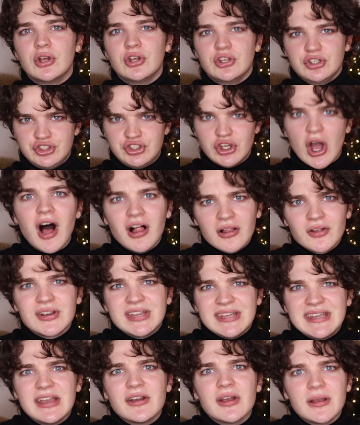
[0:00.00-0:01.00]
Y'all are
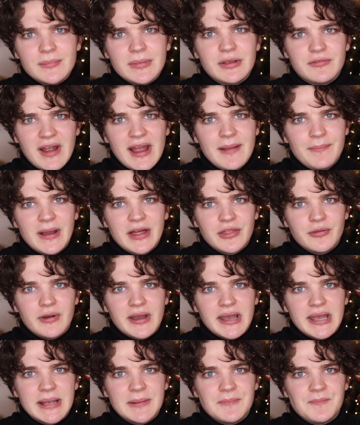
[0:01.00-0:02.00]
hearing me right, by the
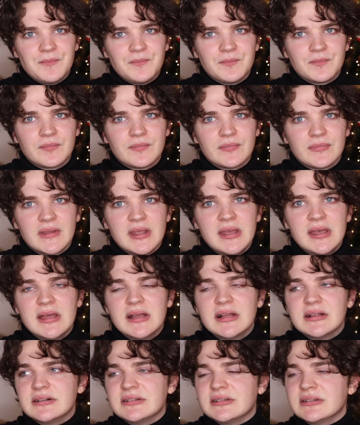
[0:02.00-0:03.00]
way.
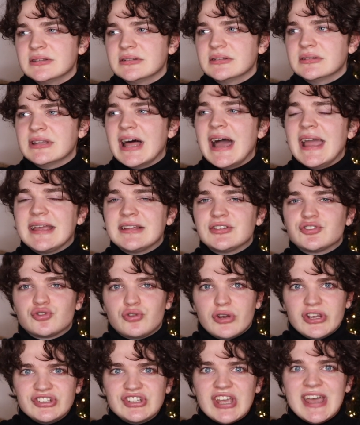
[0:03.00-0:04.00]
Like,
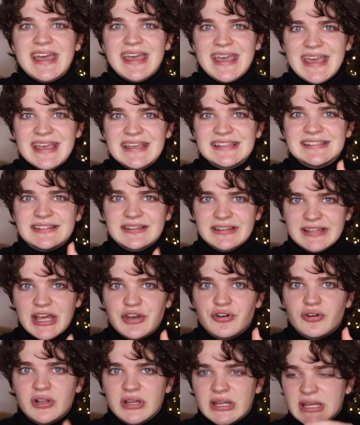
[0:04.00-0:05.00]
Trisha is
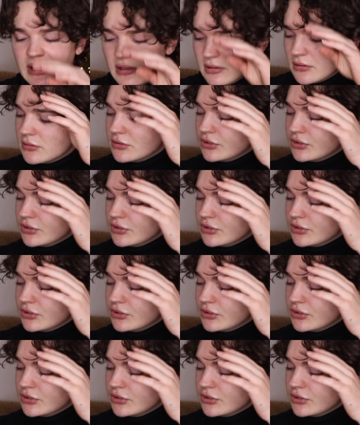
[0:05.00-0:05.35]
literally.